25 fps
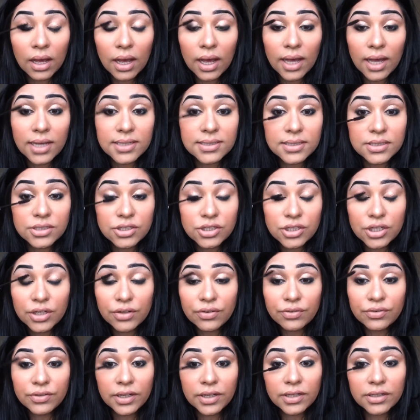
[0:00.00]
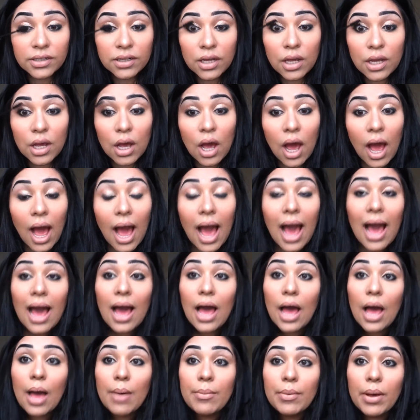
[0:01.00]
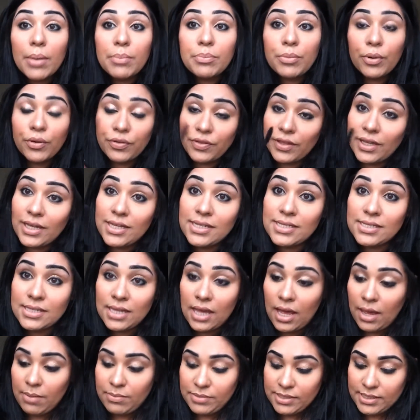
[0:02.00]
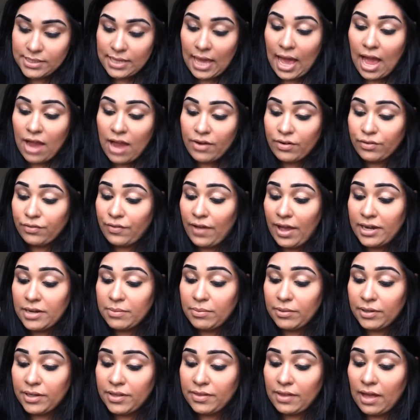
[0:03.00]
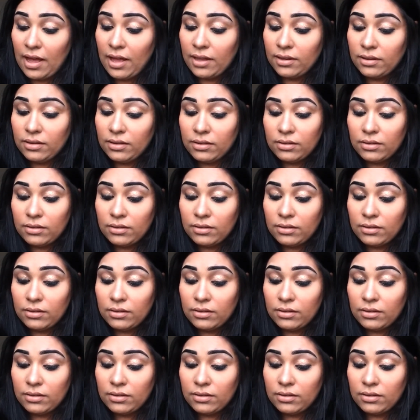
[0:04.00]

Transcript: as it's shifted. But this mascara, for anybody that